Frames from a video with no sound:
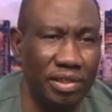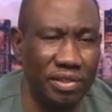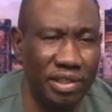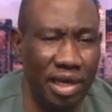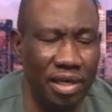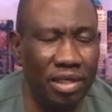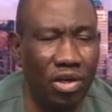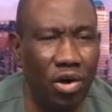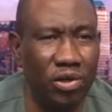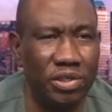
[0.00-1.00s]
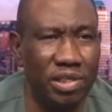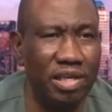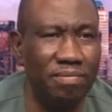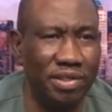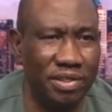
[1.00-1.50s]
certain
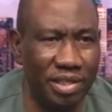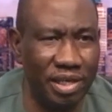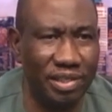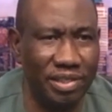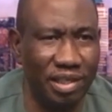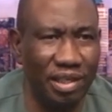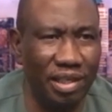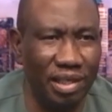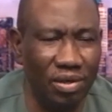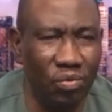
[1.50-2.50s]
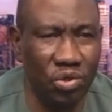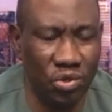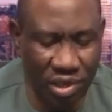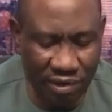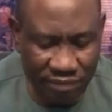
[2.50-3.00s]
costly mistakes we
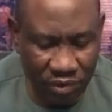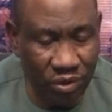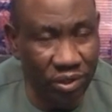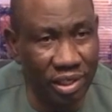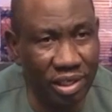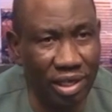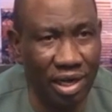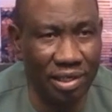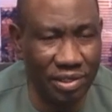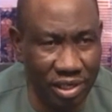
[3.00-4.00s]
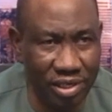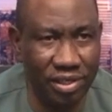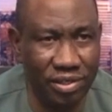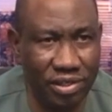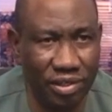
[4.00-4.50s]
should avoid as
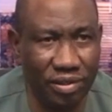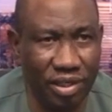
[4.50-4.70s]
leaders.